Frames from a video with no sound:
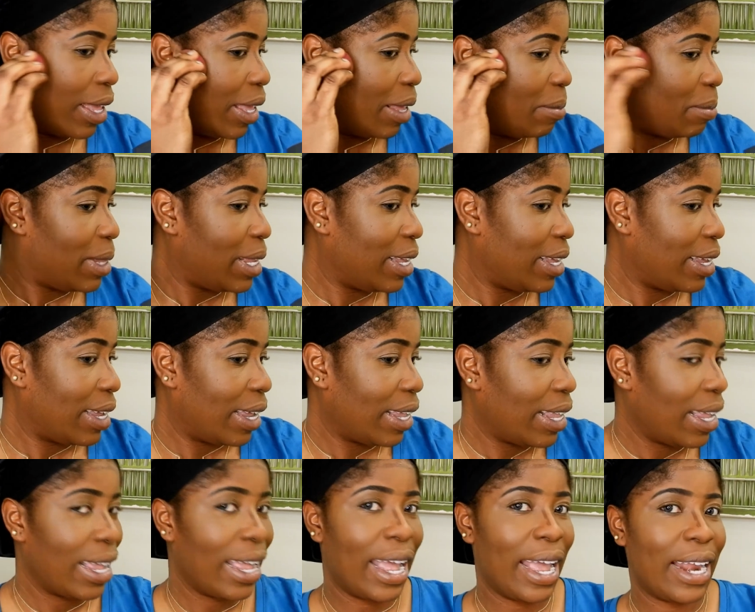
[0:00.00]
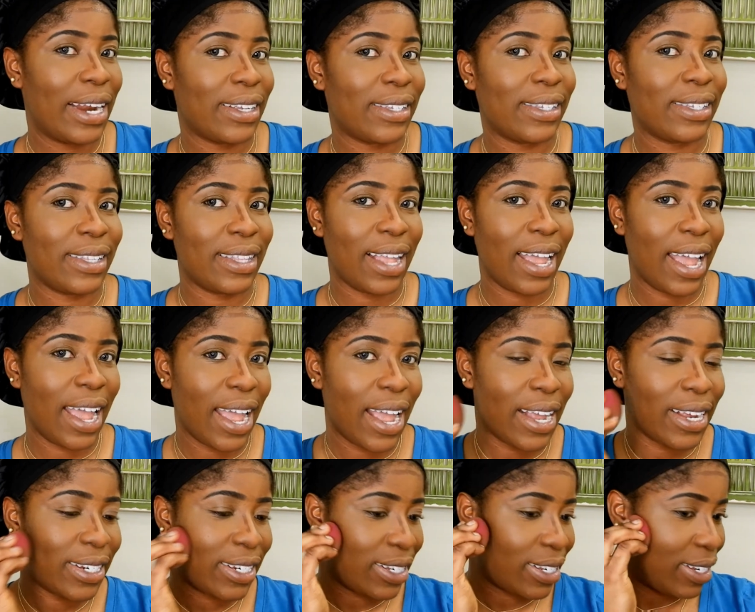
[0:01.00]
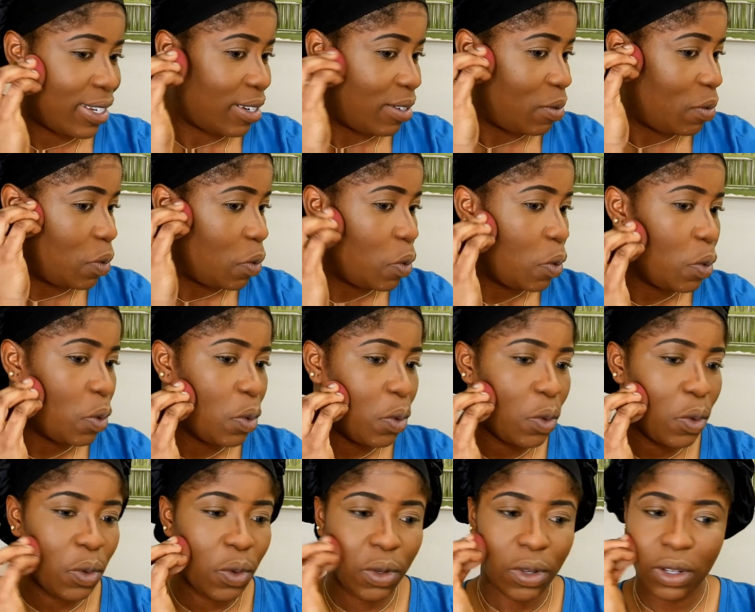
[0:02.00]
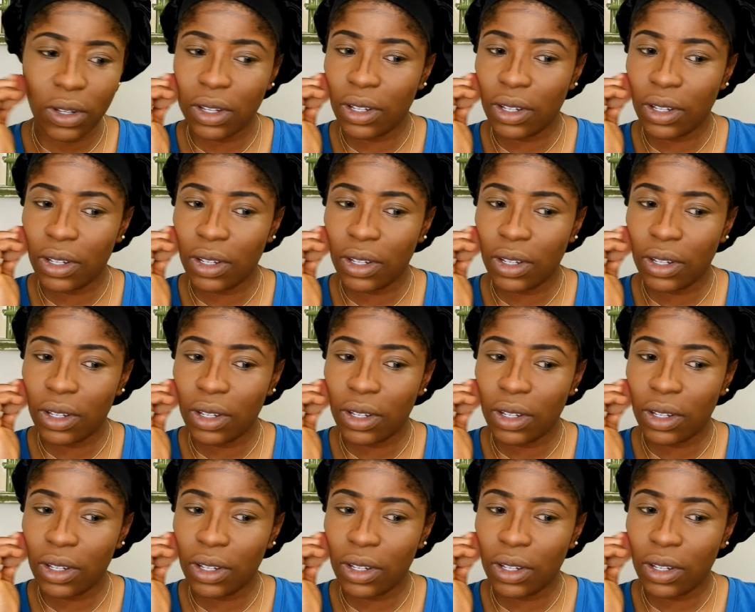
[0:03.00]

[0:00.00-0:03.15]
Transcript: I'm looking kind of slashed. Ooh.